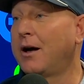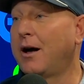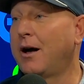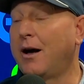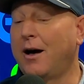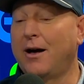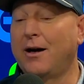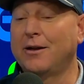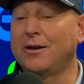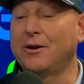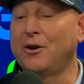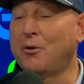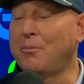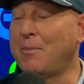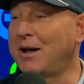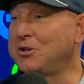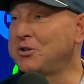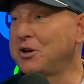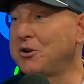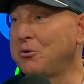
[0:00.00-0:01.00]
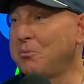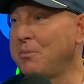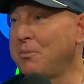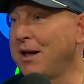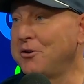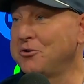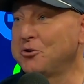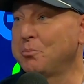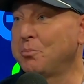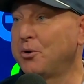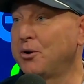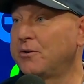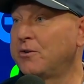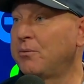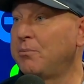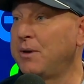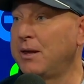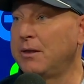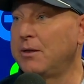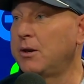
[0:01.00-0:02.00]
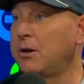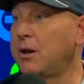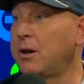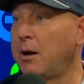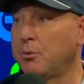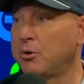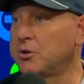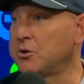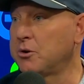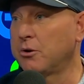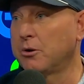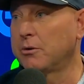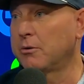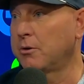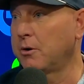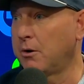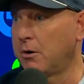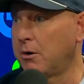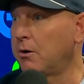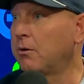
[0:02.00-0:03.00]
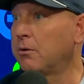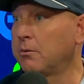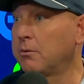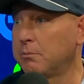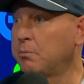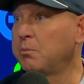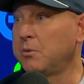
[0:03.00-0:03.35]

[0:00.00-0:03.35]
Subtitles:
My general manager put to me, the numbers are